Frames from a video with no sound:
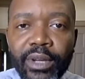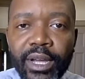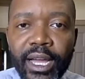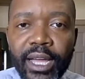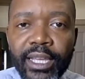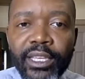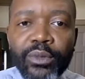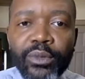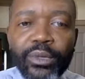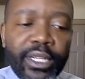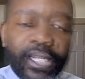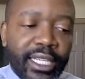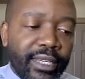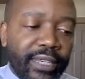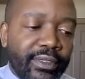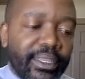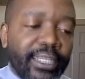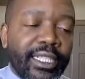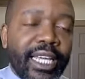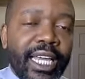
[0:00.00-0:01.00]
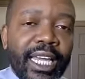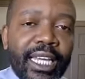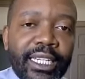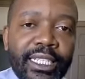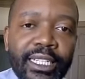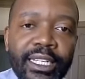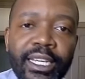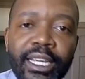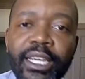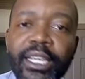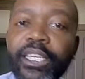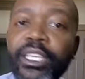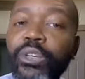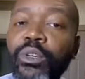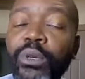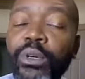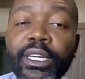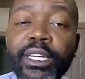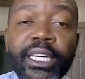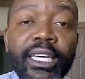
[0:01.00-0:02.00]
You want to the date, you want to
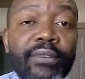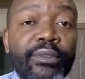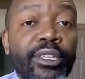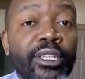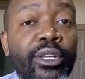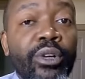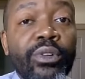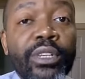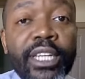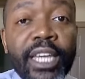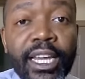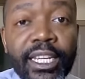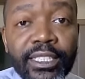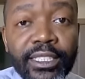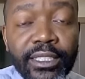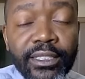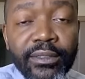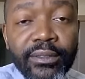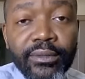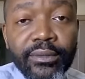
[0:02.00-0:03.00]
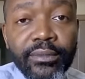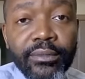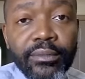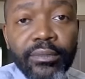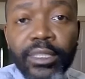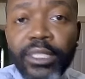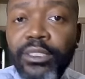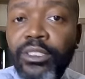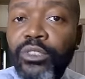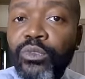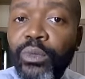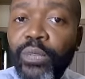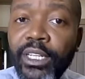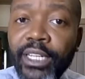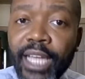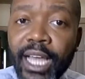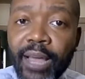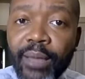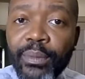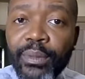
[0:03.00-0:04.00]
give the location. This is when it
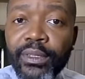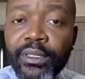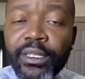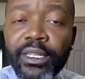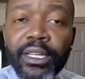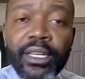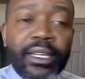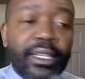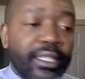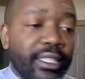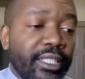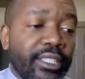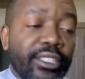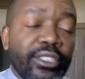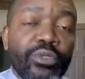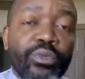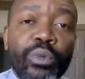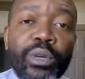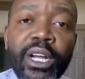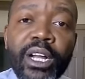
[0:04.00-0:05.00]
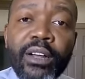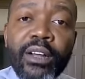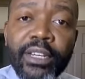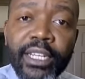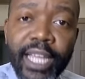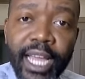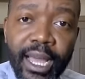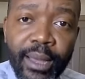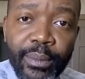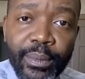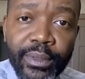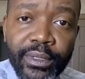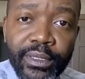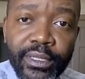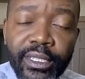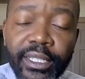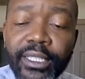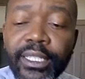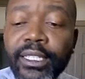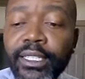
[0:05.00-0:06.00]
happened, this is where it happened, and
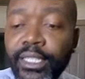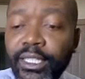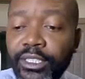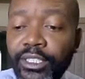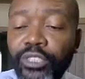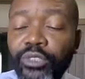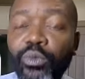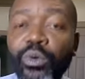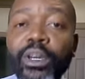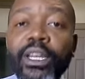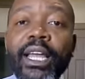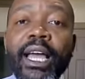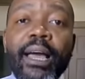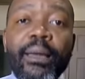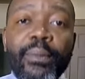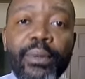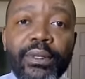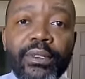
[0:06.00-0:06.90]
then this is what happened.